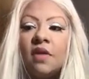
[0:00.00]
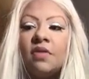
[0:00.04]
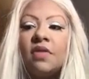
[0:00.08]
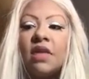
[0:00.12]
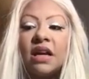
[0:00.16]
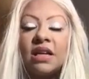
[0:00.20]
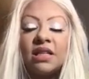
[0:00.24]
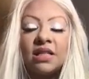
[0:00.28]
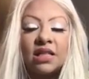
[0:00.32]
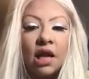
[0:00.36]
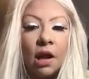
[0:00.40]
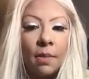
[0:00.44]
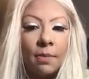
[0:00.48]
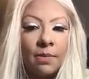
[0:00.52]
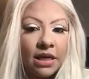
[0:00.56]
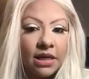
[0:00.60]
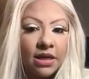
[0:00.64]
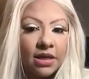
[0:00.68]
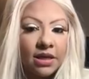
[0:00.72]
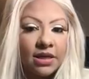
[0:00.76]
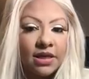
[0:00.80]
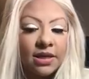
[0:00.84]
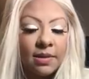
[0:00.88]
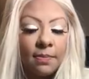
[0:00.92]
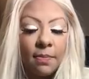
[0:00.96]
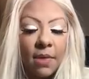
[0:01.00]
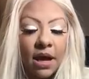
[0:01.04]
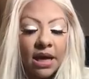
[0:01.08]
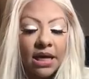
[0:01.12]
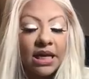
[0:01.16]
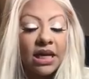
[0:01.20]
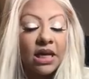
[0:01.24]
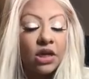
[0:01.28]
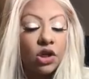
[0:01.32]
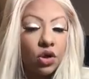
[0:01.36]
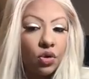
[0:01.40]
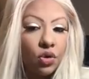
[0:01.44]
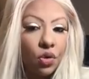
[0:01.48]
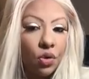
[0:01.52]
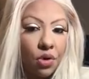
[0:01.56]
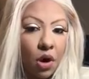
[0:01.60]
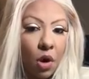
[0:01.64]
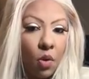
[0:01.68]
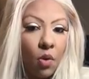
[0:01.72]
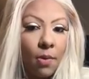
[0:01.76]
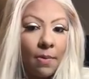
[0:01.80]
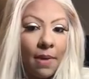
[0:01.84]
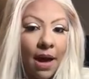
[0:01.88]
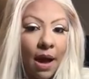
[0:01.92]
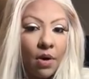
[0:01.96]
that is coming into some money and you don't
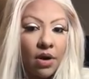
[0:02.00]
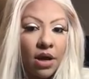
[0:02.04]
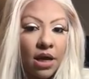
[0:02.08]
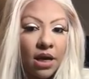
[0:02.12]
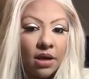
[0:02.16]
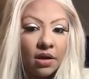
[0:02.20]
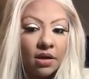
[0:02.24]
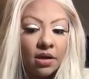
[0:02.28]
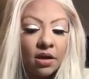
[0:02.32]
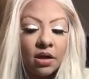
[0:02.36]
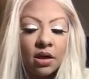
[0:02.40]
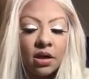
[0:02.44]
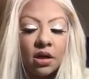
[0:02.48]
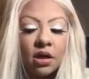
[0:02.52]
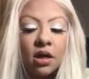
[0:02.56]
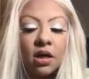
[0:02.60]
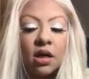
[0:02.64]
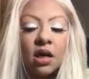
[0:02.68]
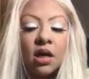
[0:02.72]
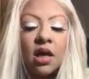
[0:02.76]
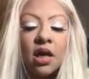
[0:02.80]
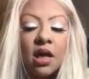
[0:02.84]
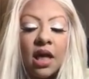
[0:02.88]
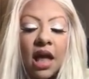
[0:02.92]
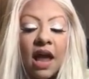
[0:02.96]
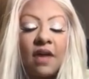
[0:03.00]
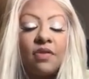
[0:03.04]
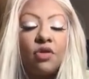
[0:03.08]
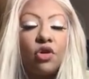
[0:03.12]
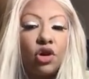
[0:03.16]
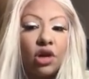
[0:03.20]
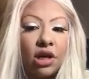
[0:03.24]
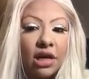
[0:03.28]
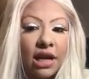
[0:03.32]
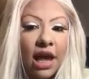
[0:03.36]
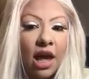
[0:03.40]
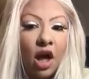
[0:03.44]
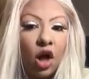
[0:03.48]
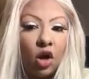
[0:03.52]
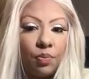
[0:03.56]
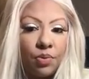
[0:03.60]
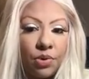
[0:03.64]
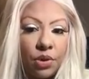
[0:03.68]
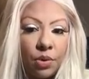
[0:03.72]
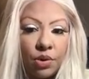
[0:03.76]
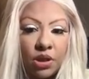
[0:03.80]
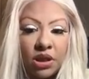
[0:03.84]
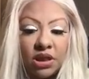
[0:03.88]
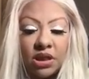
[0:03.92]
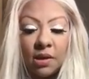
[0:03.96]
know about it, and they're going to help
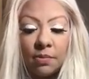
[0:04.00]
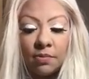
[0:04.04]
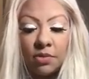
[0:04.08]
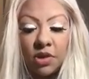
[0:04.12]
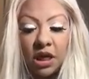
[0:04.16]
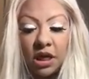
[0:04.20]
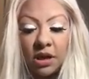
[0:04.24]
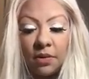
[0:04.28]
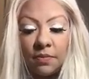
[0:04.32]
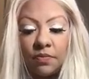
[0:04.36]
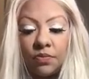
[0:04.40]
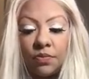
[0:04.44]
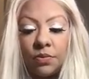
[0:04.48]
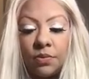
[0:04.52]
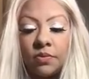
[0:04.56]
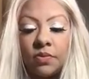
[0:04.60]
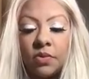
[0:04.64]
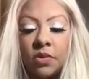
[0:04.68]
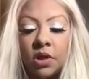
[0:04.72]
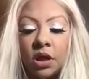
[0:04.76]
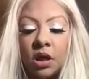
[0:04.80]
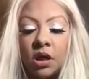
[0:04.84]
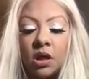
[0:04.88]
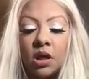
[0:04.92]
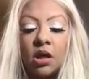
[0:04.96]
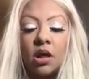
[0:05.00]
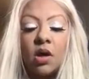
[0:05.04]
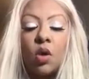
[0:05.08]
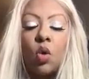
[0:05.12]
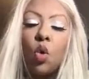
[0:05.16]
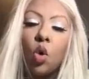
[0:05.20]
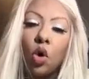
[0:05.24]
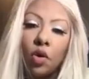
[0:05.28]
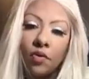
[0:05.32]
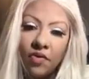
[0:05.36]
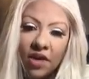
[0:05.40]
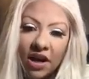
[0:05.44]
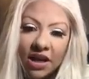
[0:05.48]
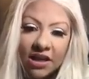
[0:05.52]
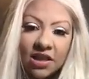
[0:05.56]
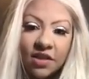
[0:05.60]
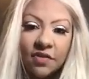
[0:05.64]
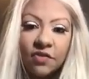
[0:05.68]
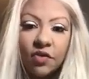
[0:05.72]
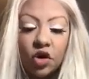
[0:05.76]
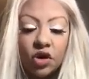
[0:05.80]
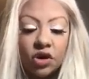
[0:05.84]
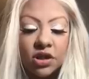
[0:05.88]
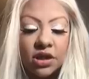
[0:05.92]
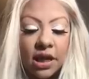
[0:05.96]
you with something, or vice
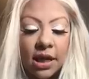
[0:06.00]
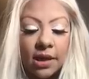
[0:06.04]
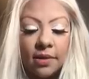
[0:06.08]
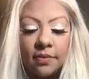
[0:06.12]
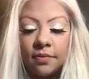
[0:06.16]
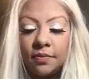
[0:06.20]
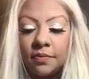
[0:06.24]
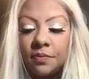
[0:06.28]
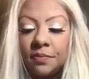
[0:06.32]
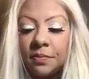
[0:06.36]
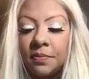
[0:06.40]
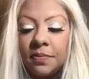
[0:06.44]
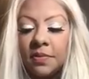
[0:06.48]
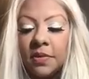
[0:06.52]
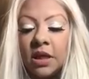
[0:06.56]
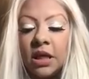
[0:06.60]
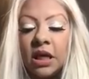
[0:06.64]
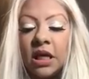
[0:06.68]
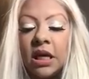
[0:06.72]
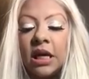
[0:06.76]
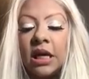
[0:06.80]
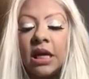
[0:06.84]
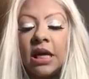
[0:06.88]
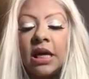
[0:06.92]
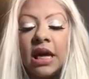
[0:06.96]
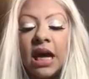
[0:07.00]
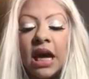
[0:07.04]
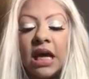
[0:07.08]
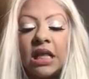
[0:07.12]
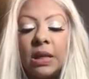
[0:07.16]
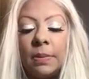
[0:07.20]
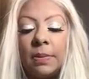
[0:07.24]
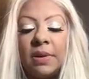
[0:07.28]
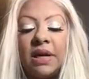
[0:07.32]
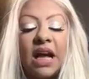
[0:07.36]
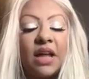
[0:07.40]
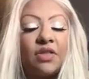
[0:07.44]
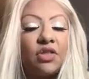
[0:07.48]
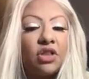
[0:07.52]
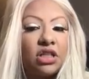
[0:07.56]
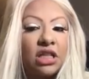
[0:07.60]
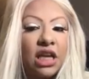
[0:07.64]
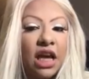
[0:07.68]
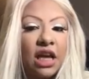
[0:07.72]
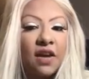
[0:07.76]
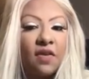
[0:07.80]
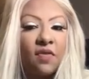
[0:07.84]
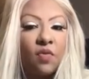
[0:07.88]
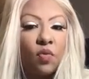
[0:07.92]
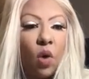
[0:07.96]
versa. And then we got the
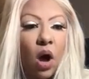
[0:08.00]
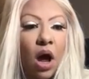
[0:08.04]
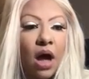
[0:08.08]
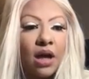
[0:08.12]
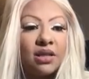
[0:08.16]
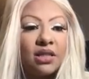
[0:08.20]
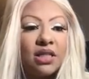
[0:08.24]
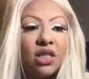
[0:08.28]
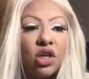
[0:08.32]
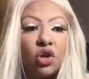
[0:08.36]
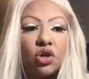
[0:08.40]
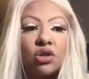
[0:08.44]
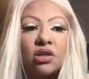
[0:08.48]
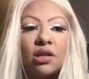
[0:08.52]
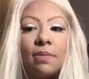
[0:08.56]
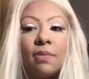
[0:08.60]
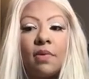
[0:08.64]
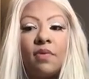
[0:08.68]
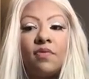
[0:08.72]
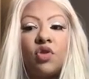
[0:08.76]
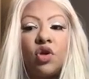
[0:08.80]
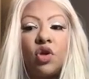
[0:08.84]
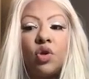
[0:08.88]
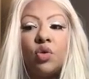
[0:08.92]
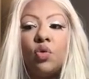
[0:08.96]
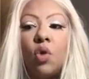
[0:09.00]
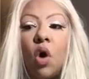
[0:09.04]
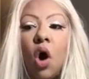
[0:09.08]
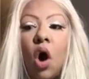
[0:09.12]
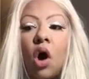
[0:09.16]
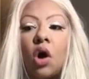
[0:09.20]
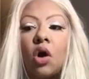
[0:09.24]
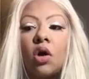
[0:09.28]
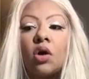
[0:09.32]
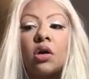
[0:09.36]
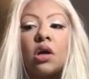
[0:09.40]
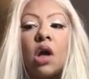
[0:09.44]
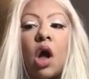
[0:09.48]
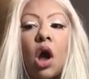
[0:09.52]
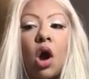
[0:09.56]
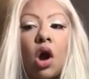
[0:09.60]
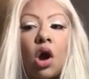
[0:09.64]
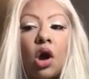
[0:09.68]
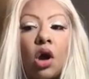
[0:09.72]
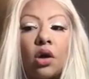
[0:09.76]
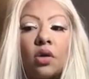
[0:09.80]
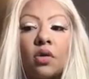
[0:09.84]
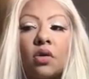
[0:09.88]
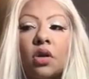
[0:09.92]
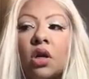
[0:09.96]
Ten of Wands here. Some of you
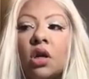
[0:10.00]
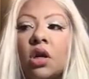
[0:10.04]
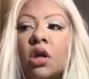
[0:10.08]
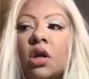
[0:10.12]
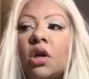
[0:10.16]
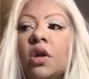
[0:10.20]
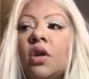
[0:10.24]
are